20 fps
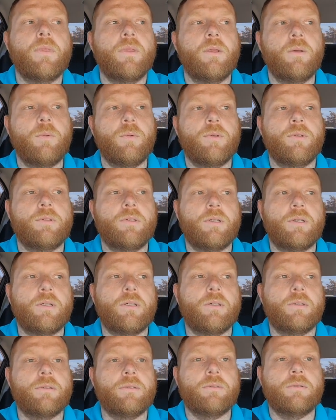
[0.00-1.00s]
It was
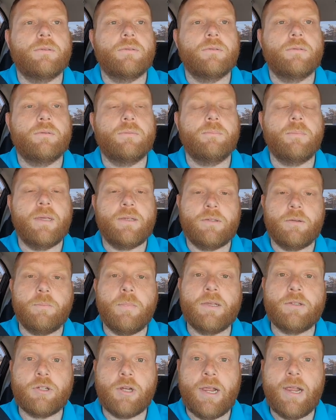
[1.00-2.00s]
makes
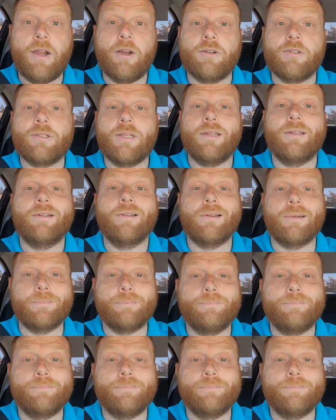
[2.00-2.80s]
your hair stand up.